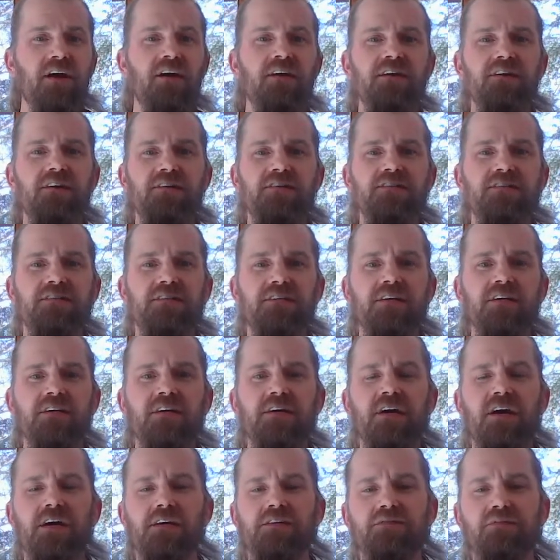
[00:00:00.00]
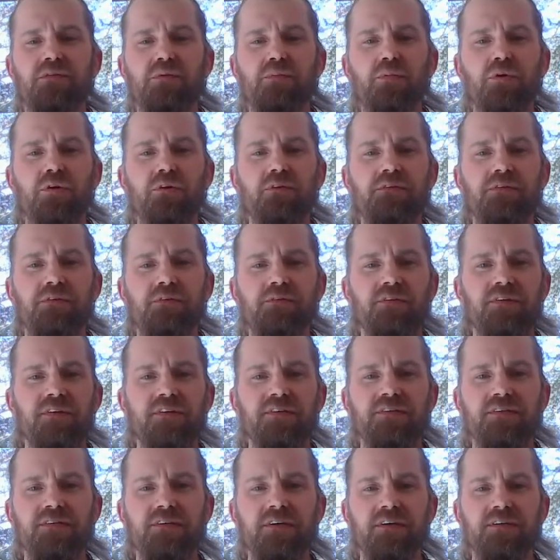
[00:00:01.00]
And you'll see as we move through
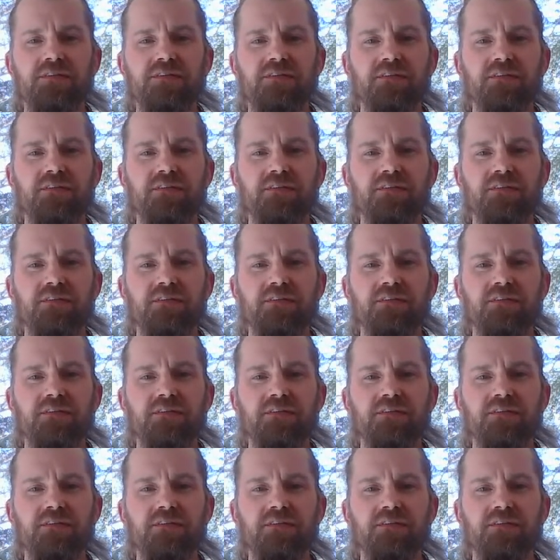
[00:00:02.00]
this list,